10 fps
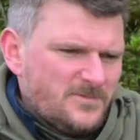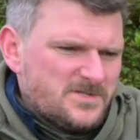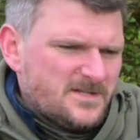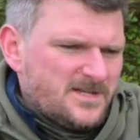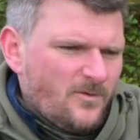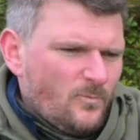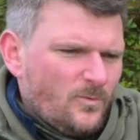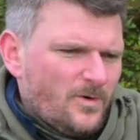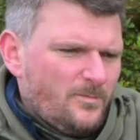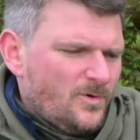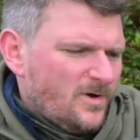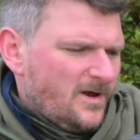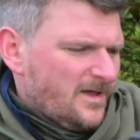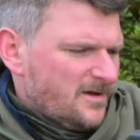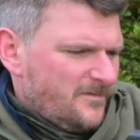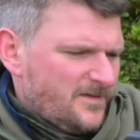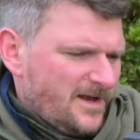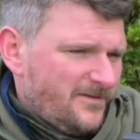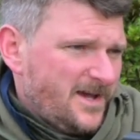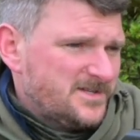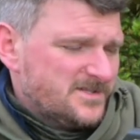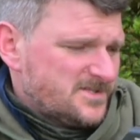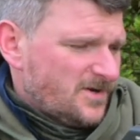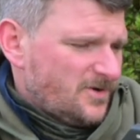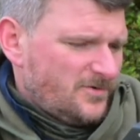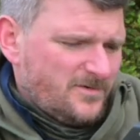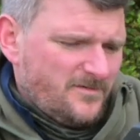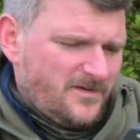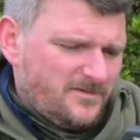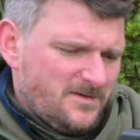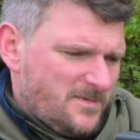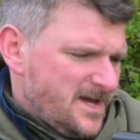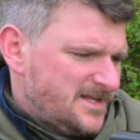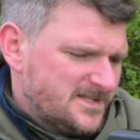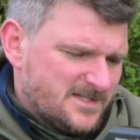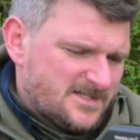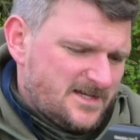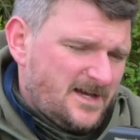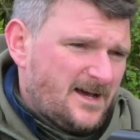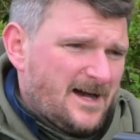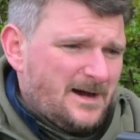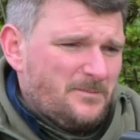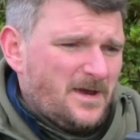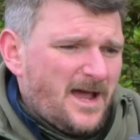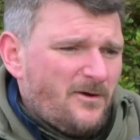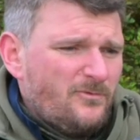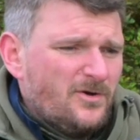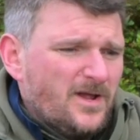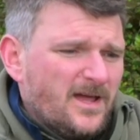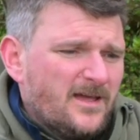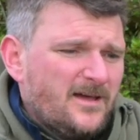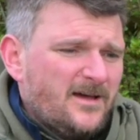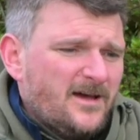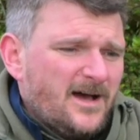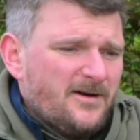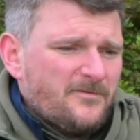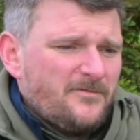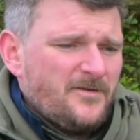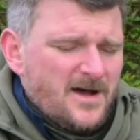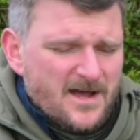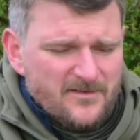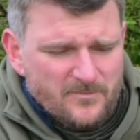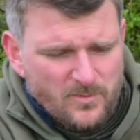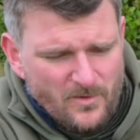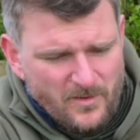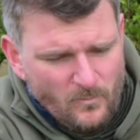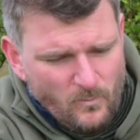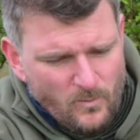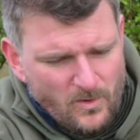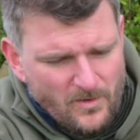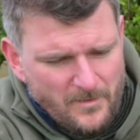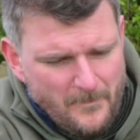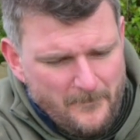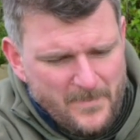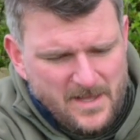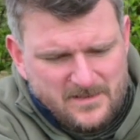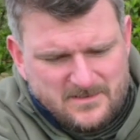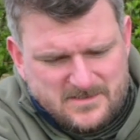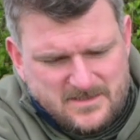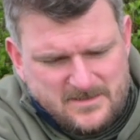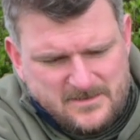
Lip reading: I'm just going to take one more click off the elevation. So at 150 meters, I'm now running at 5.1 mils.